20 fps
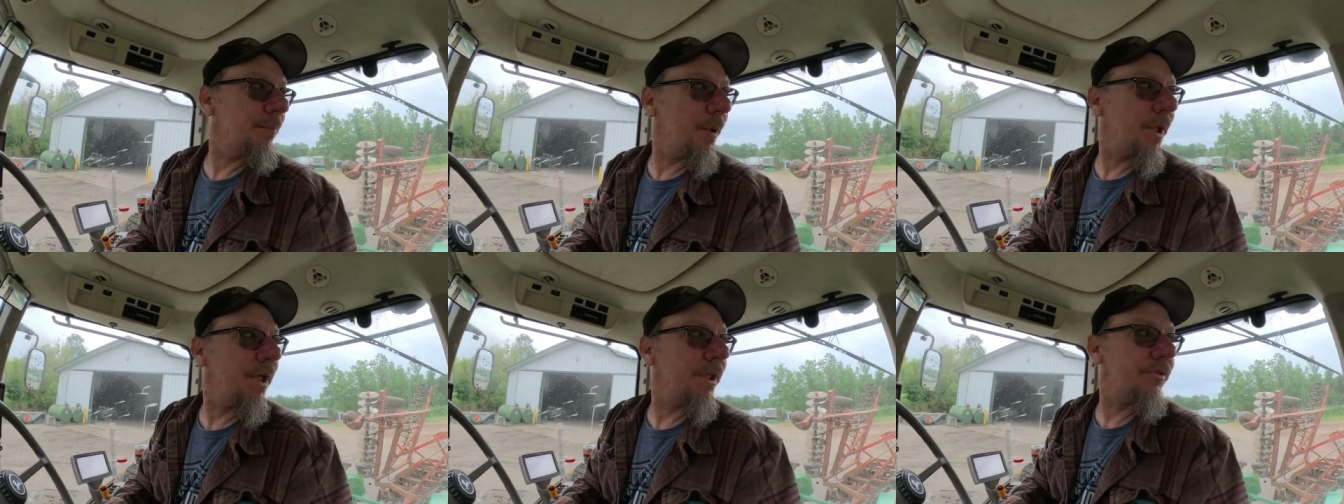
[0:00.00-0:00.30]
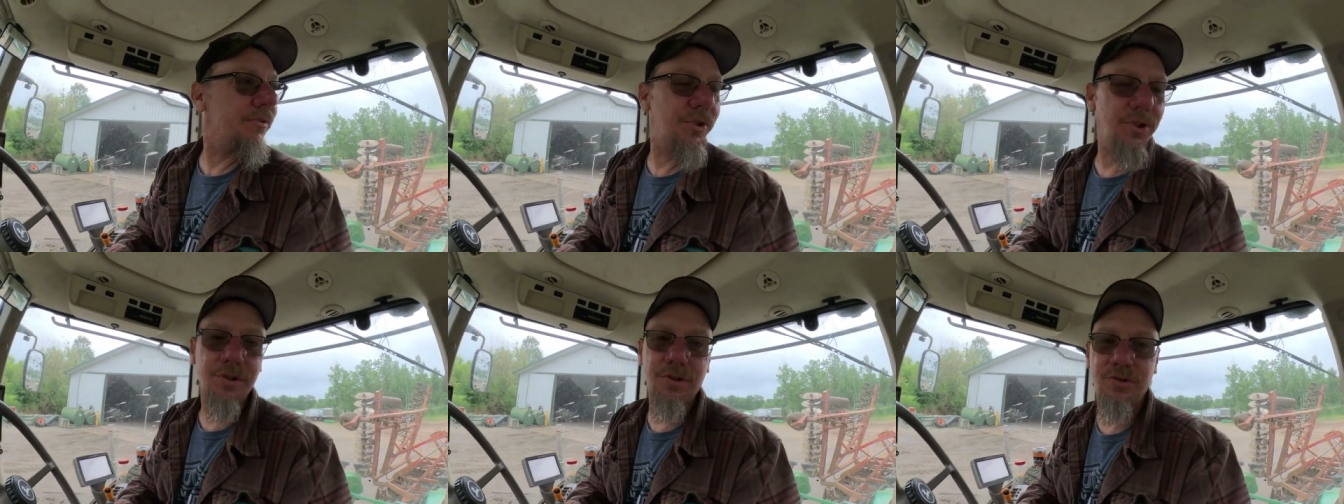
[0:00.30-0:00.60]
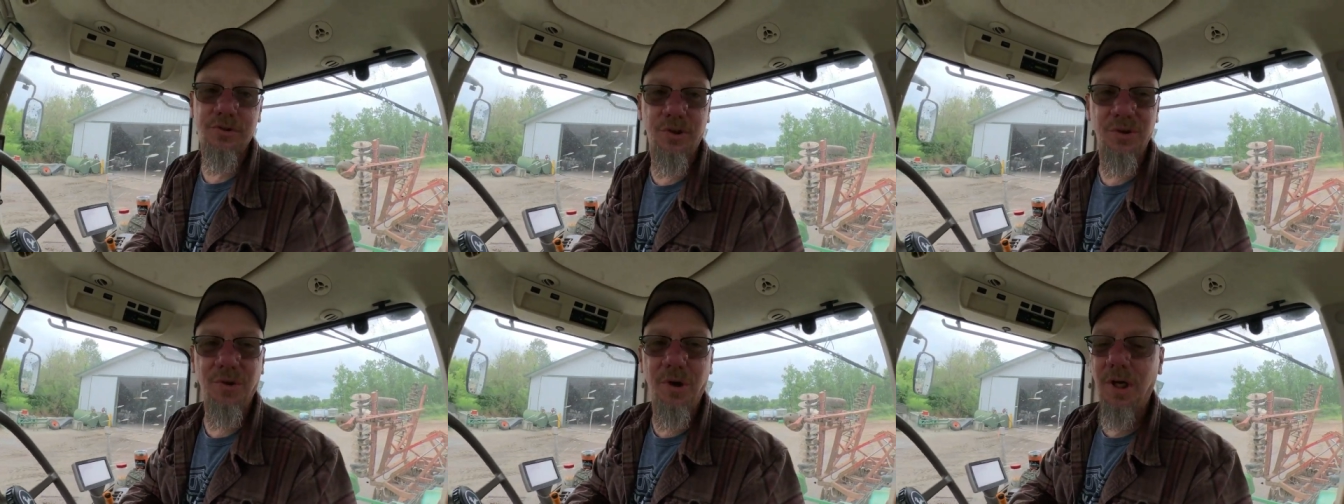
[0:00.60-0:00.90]
but it took
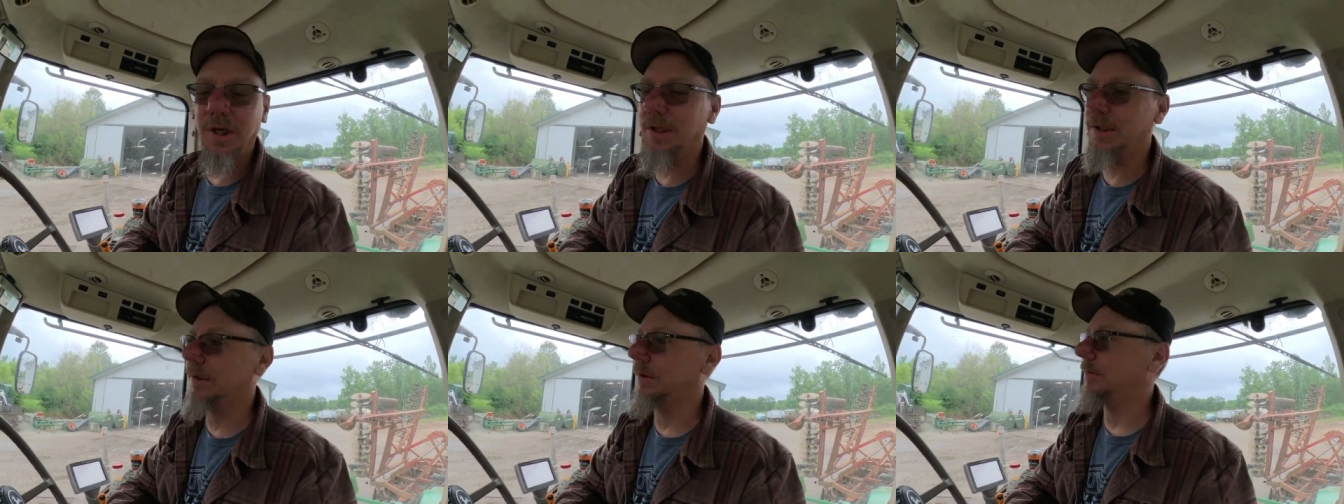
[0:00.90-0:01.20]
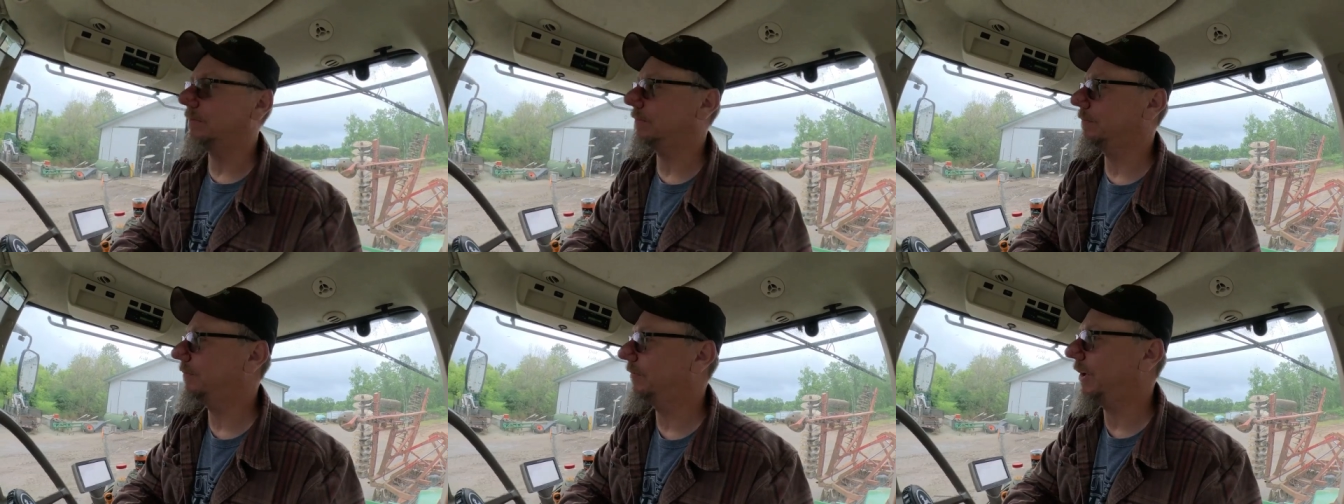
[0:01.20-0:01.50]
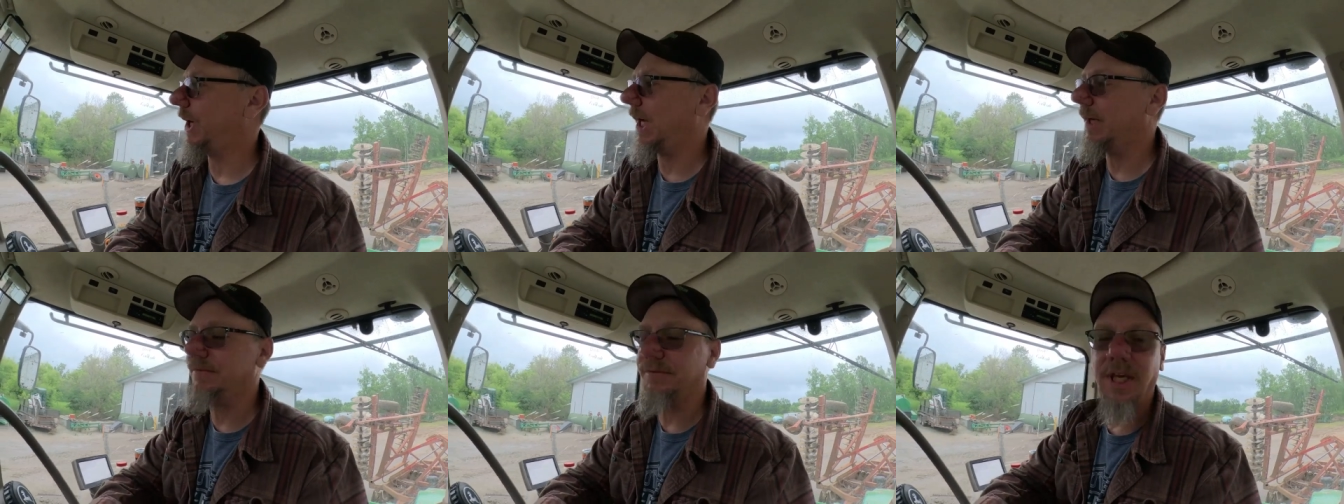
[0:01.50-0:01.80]

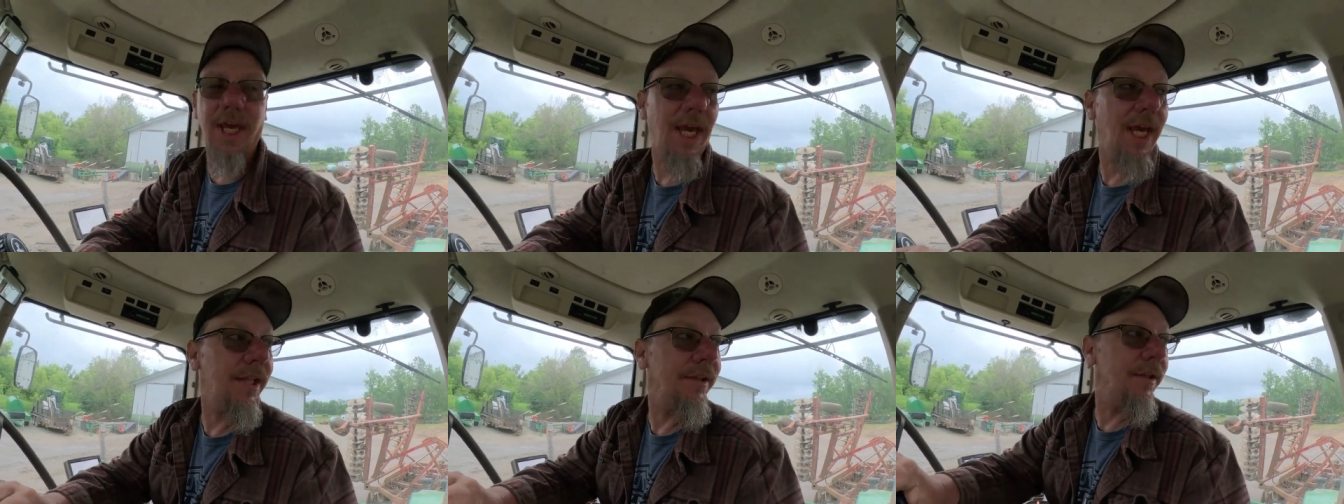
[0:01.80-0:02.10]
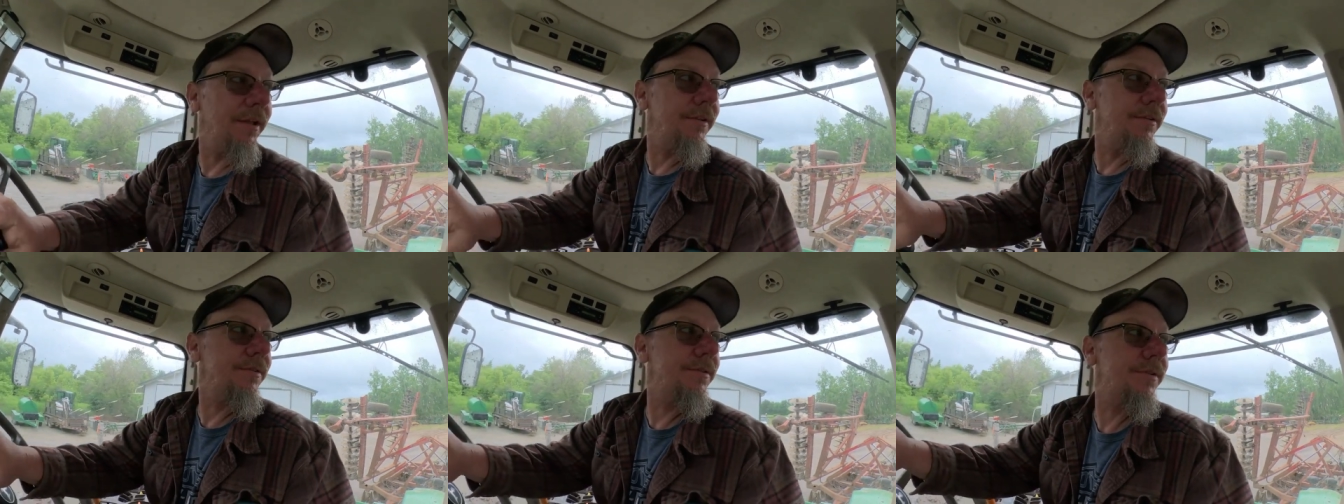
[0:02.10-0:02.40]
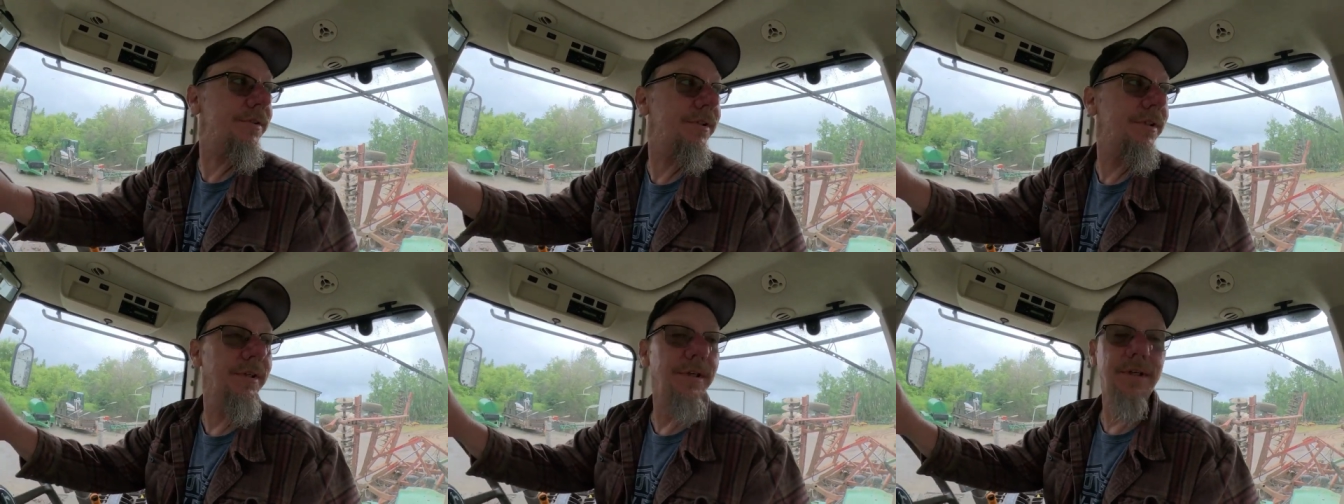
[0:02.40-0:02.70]
205 gallons.